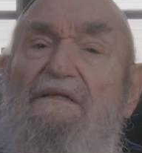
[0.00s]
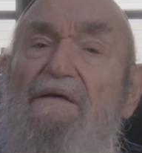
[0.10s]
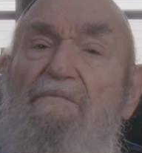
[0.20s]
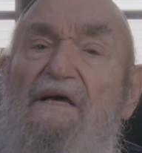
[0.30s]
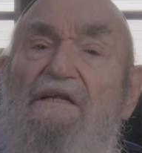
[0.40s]

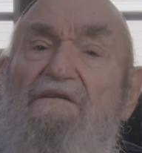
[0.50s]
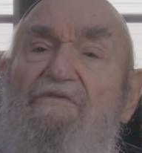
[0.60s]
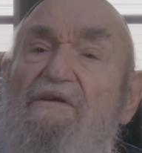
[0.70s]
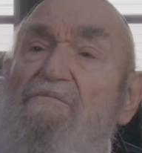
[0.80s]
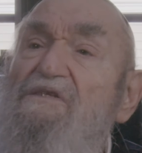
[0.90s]
They made it
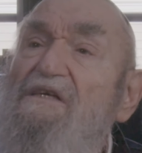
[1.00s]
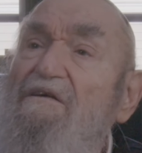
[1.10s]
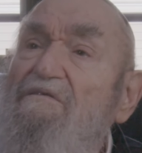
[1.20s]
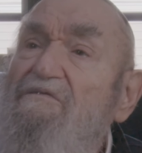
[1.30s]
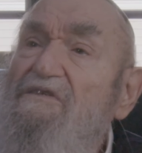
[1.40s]
for
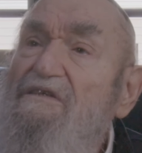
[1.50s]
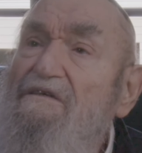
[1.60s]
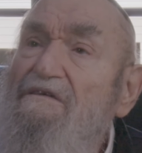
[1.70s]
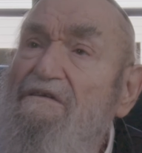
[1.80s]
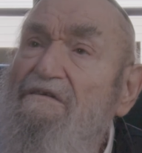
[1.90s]
themselves.
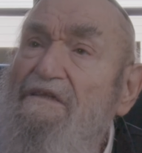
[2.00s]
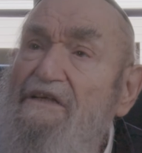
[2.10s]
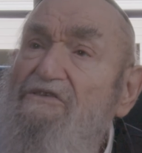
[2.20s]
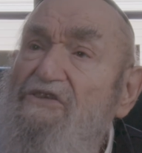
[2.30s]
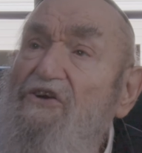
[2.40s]

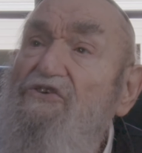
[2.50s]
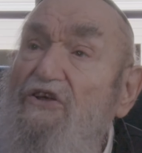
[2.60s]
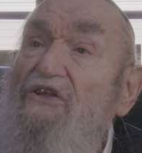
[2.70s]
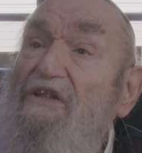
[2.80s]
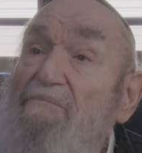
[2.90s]
They said
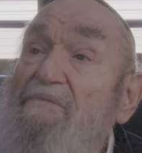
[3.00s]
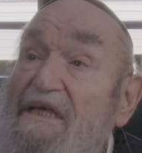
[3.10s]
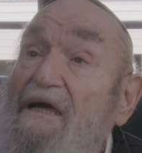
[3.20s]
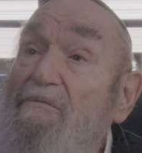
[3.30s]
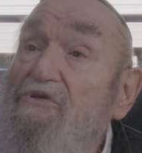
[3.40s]
they let me
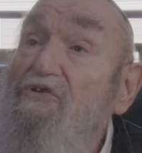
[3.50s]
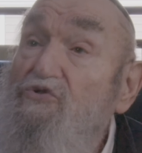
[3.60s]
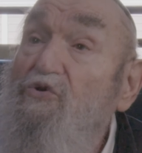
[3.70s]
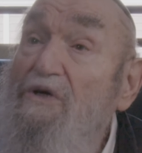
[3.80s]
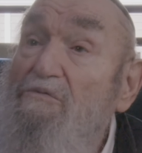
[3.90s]
come to
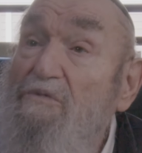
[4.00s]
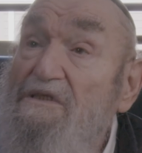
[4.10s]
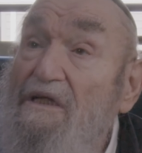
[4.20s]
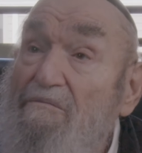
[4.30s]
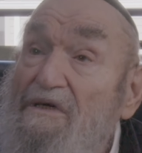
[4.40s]
join it
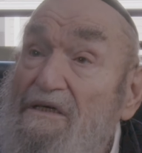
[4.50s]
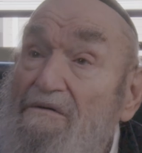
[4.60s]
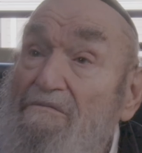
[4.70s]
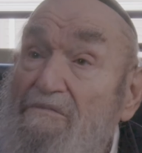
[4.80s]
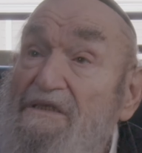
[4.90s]
with them,
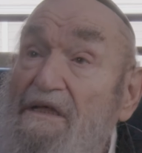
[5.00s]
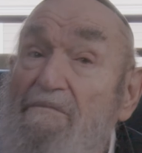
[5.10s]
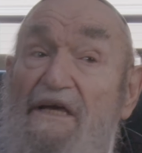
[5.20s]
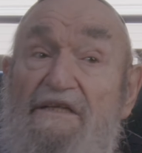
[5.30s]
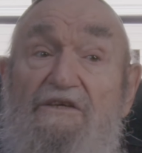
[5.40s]
but they
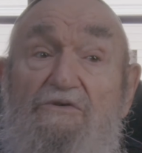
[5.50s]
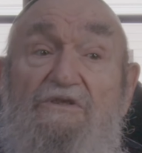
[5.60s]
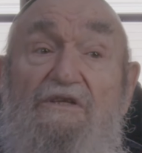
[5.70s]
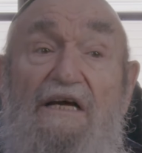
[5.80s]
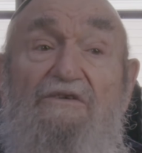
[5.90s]
made it good
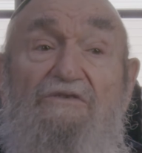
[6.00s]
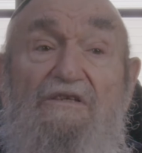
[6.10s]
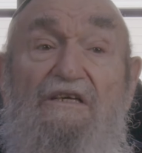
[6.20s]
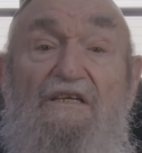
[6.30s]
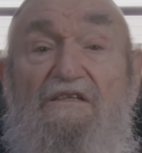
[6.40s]
in the house.
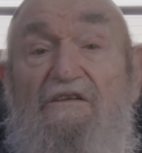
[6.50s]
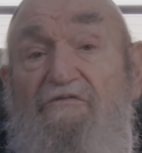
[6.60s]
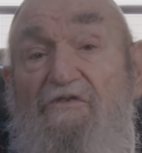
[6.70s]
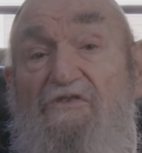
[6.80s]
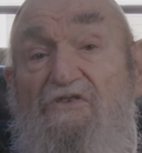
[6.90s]
The
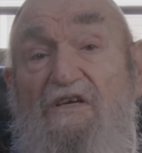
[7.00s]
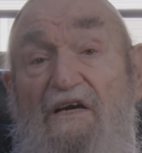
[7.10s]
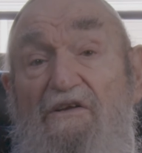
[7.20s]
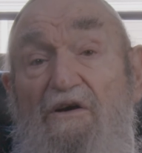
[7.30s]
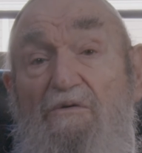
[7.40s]
first
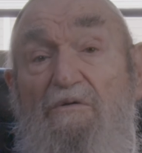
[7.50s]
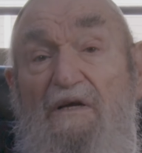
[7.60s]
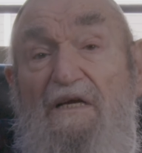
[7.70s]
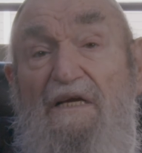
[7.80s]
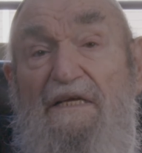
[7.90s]
guy, though,
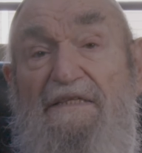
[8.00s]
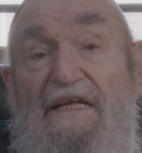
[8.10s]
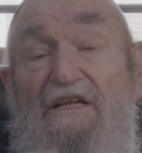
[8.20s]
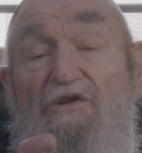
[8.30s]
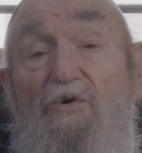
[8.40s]

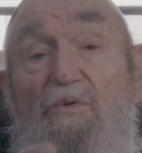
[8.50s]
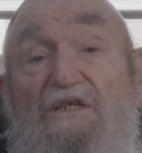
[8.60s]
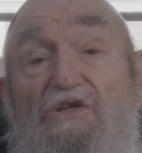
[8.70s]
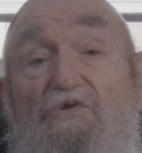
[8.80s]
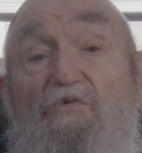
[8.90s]
they didn't know
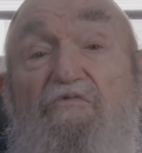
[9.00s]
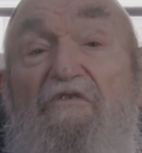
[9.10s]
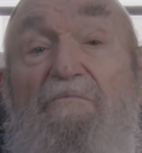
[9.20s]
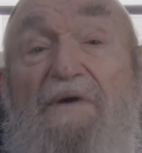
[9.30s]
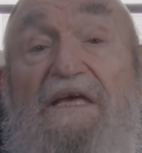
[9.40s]
what to do
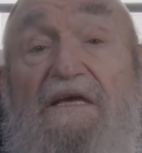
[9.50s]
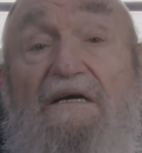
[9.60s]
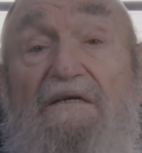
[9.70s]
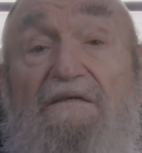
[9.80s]
for me.